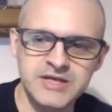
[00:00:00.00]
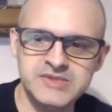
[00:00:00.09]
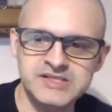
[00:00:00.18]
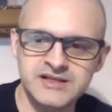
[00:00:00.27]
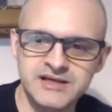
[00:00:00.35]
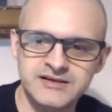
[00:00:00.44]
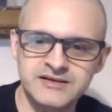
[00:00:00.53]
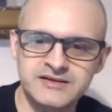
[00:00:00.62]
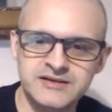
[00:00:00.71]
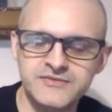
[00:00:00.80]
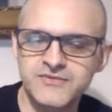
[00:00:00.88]
slightly
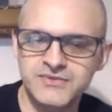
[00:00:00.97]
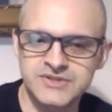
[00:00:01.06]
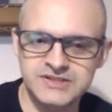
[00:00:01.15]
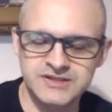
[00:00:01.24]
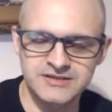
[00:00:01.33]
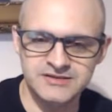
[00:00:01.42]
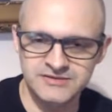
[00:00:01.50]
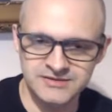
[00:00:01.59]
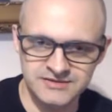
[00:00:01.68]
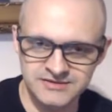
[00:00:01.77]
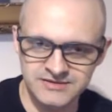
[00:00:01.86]
different
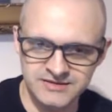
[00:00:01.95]
than